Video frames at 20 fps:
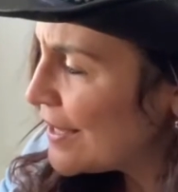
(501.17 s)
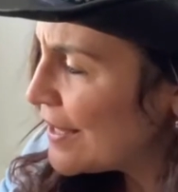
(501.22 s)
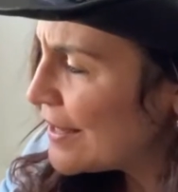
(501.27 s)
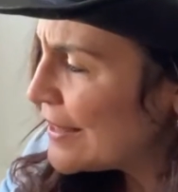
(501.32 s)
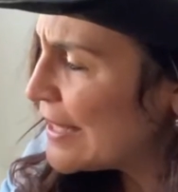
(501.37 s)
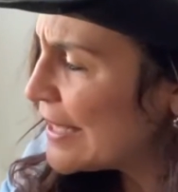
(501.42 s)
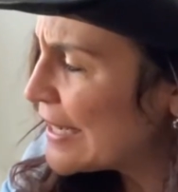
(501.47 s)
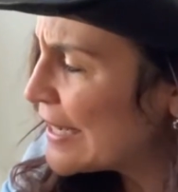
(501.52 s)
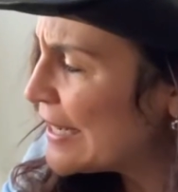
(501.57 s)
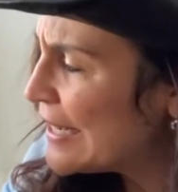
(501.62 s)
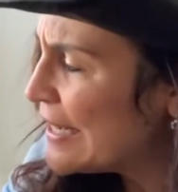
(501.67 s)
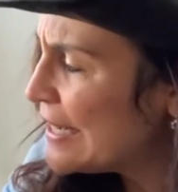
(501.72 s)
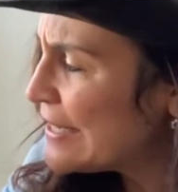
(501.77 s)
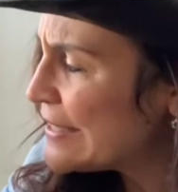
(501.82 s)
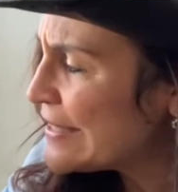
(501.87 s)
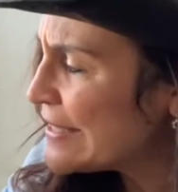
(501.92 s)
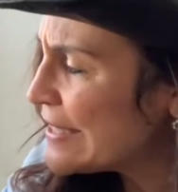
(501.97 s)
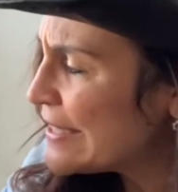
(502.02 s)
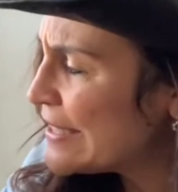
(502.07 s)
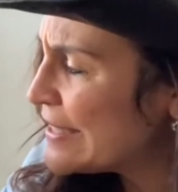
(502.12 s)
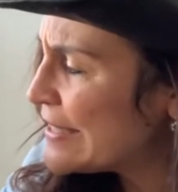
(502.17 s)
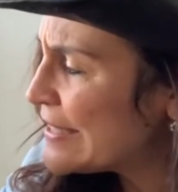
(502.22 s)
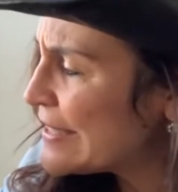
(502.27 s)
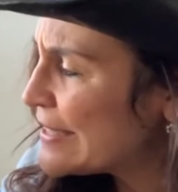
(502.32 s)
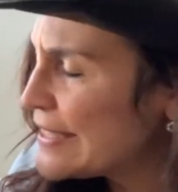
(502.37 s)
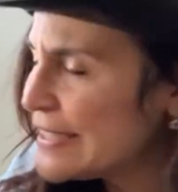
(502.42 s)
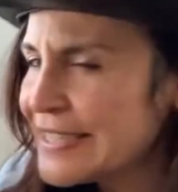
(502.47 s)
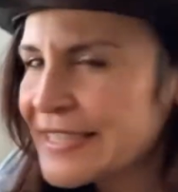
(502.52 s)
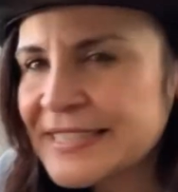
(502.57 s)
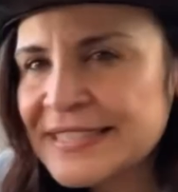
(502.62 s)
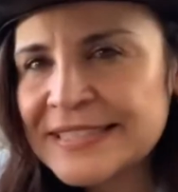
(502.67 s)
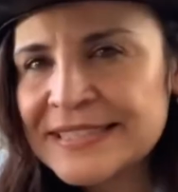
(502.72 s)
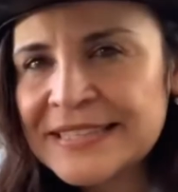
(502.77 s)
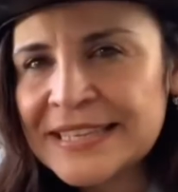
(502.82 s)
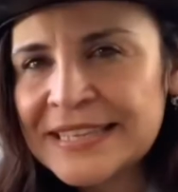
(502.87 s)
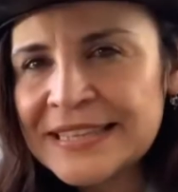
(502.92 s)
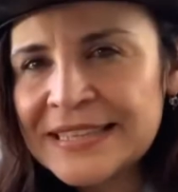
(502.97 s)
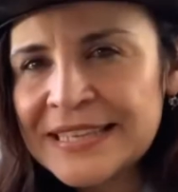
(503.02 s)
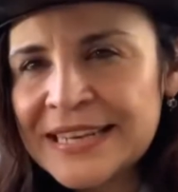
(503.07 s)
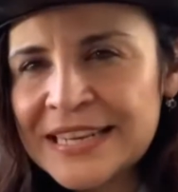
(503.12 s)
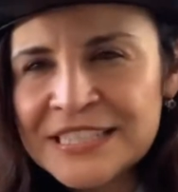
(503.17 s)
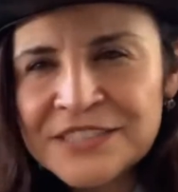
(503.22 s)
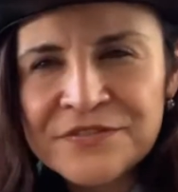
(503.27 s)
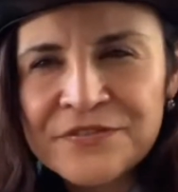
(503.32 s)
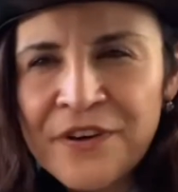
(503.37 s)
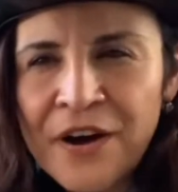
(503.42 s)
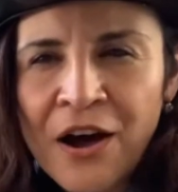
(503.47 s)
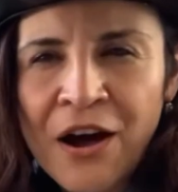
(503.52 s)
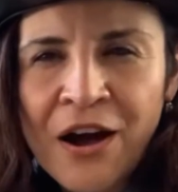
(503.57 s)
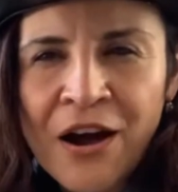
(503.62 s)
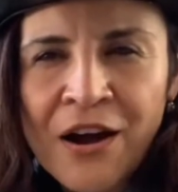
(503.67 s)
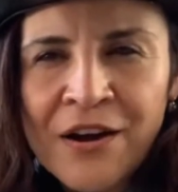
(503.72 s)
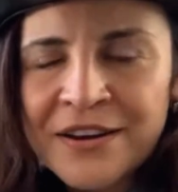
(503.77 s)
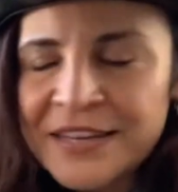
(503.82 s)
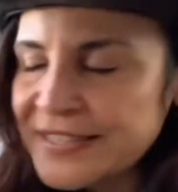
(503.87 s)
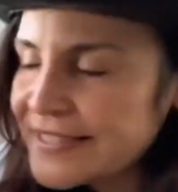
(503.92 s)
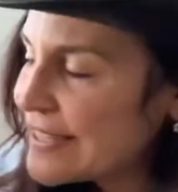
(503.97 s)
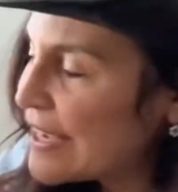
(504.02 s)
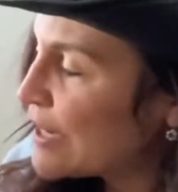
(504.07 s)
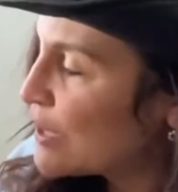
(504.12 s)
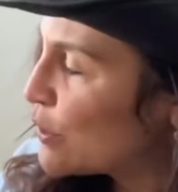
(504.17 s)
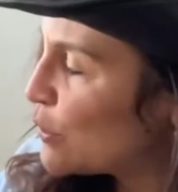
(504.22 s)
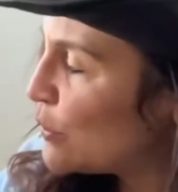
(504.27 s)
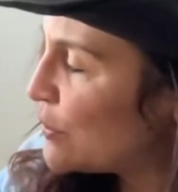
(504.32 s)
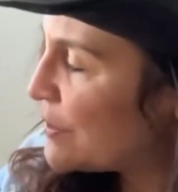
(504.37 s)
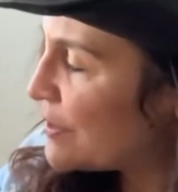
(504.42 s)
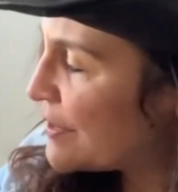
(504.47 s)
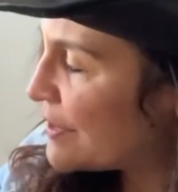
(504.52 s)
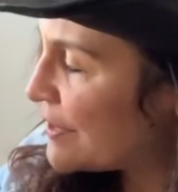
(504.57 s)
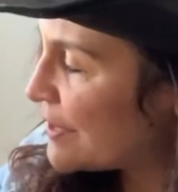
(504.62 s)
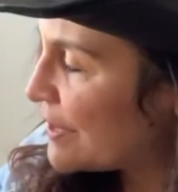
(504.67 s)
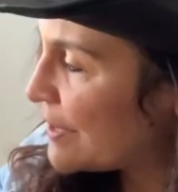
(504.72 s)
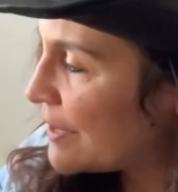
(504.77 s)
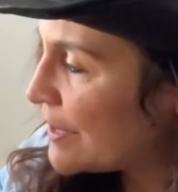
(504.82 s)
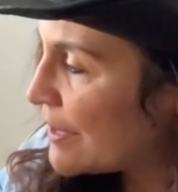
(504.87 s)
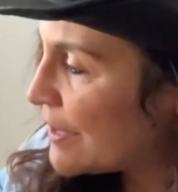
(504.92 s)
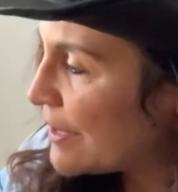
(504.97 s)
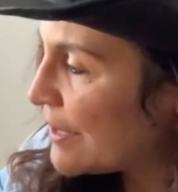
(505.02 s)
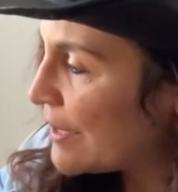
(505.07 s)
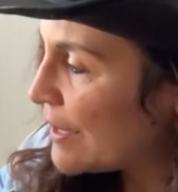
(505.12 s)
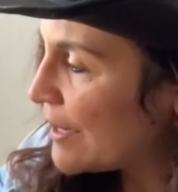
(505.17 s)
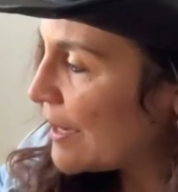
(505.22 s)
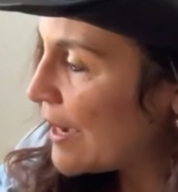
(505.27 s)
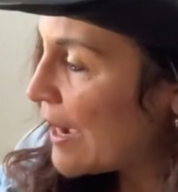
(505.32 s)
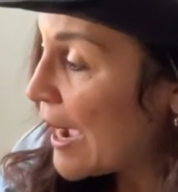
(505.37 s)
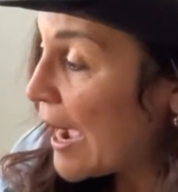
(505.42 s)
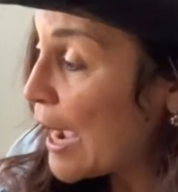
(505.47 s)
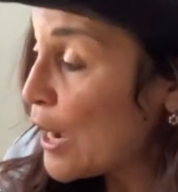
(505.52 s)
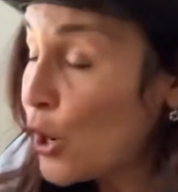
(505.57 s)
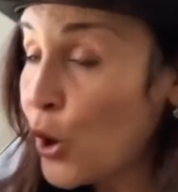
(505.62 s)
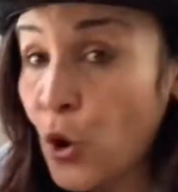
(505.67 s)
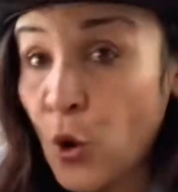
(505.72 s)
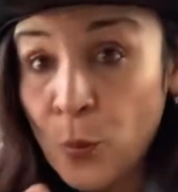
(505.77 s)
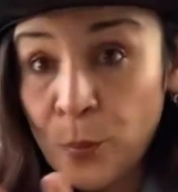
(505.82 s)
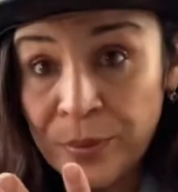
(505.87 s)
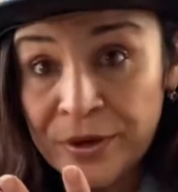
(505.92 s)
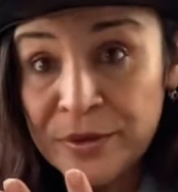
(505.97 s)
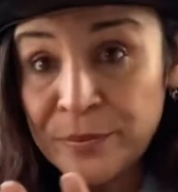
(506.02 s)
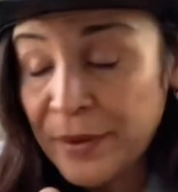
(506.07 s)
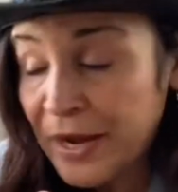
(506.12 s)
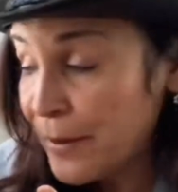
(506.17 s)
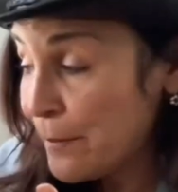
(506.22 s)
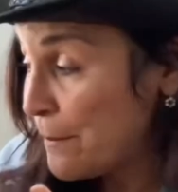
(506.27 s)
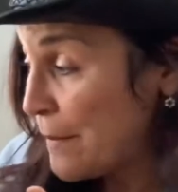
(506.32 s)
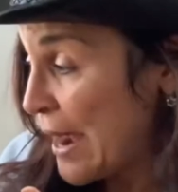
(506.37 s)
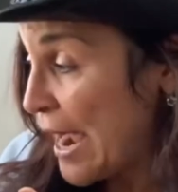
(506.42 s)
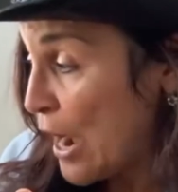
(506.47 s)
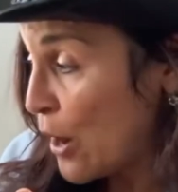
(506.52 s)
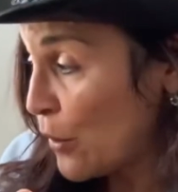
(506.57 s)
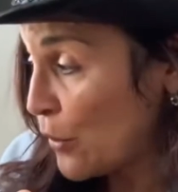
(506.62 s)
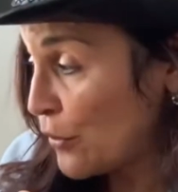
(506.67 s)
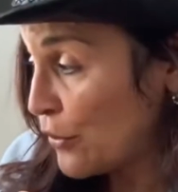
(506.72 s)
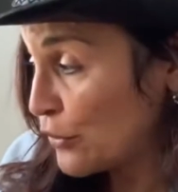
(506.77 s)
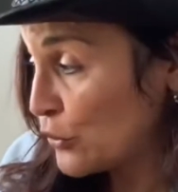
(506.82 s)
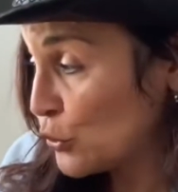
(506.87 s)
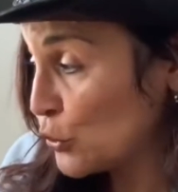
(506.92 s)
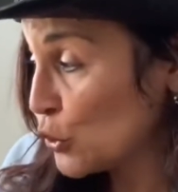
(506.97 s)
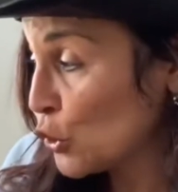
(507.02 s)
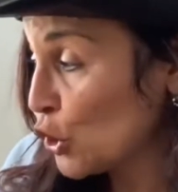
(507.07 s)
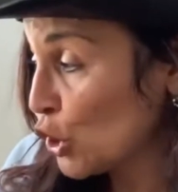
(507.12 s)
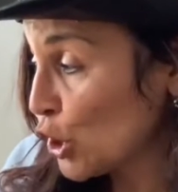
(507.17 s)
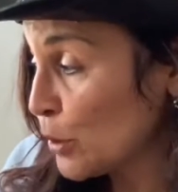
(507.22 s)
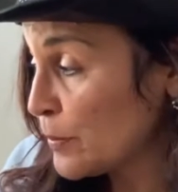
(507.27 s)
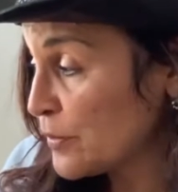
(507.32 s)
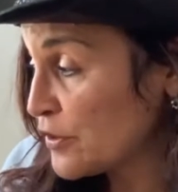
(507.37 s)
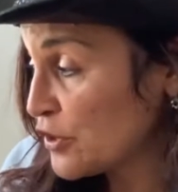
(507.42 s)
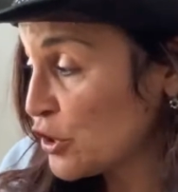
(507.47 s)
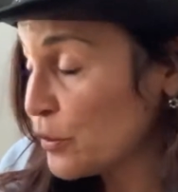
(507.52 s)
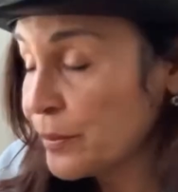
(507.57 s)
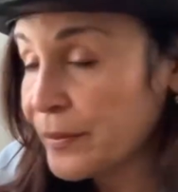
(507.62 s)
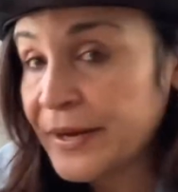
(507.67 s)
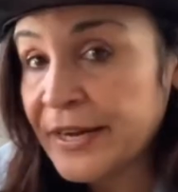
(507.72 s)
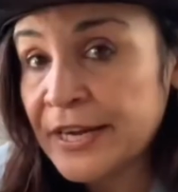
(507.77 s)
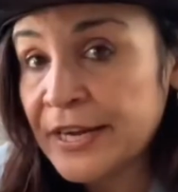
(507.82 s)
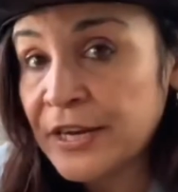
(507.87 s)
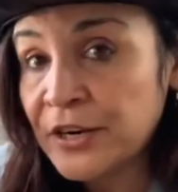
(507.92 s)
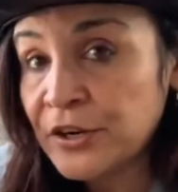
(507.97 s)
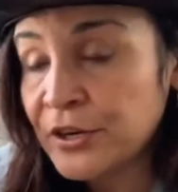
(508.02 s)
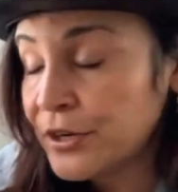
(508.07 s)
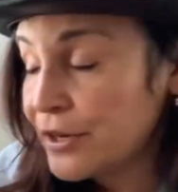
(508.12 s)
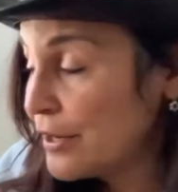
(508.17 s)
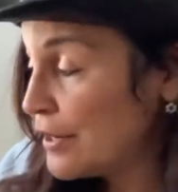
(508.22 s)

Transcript: The glistening sea extended as far as I could see. I opened my mouth to gulp some air